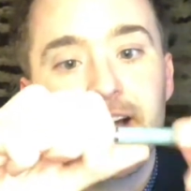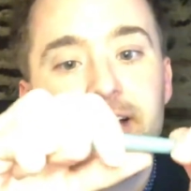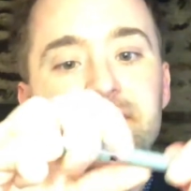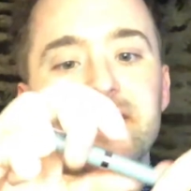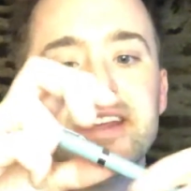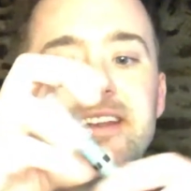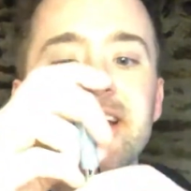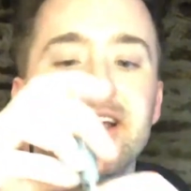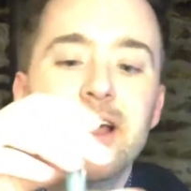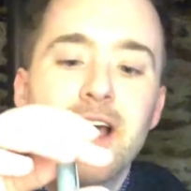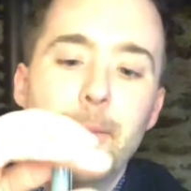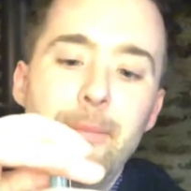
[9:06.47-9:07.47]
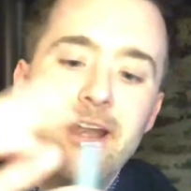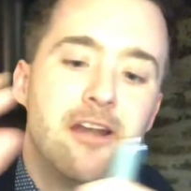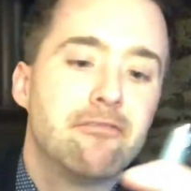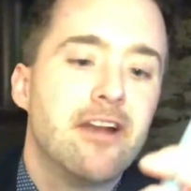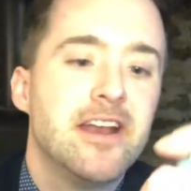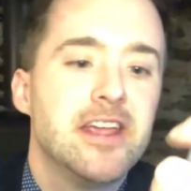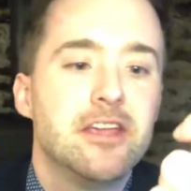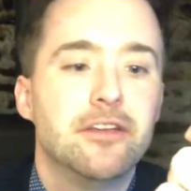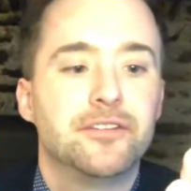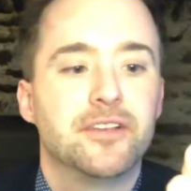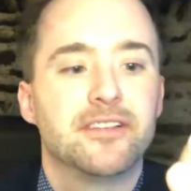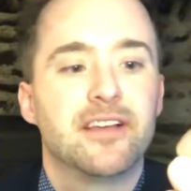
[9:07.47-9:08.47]
I've seen a pair of Reddit
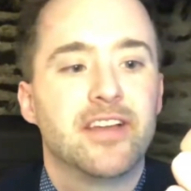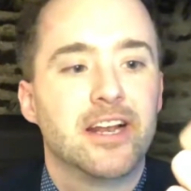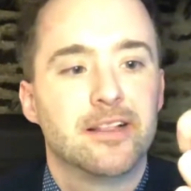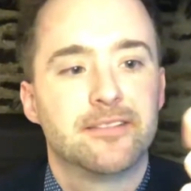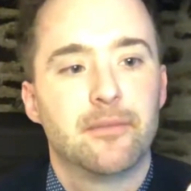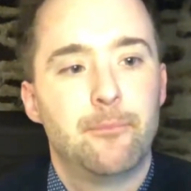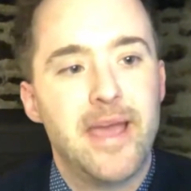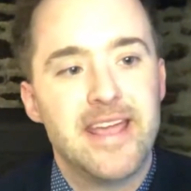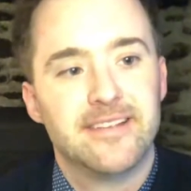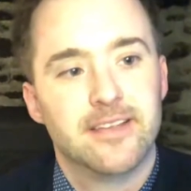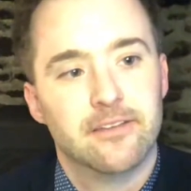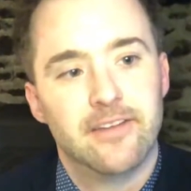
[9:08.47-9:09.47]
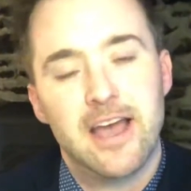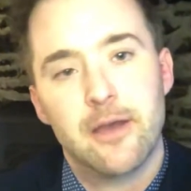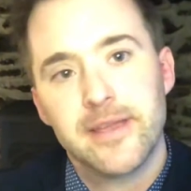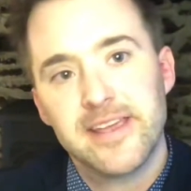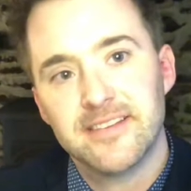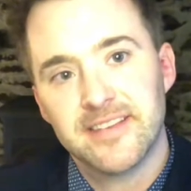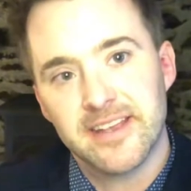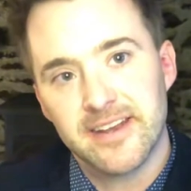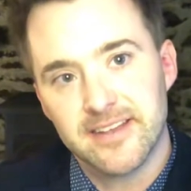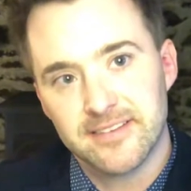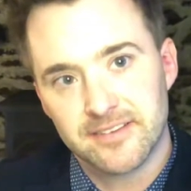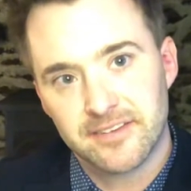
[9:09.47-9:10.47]
users having a little debate over how easy it
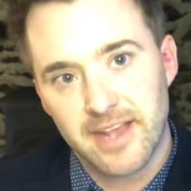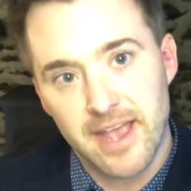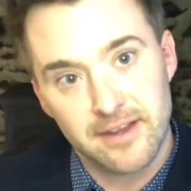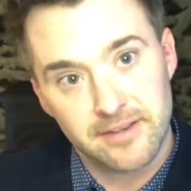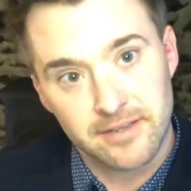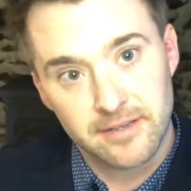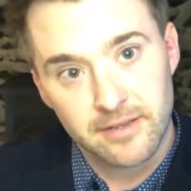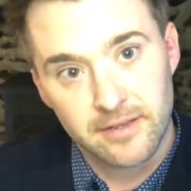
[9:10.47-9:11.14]
is to get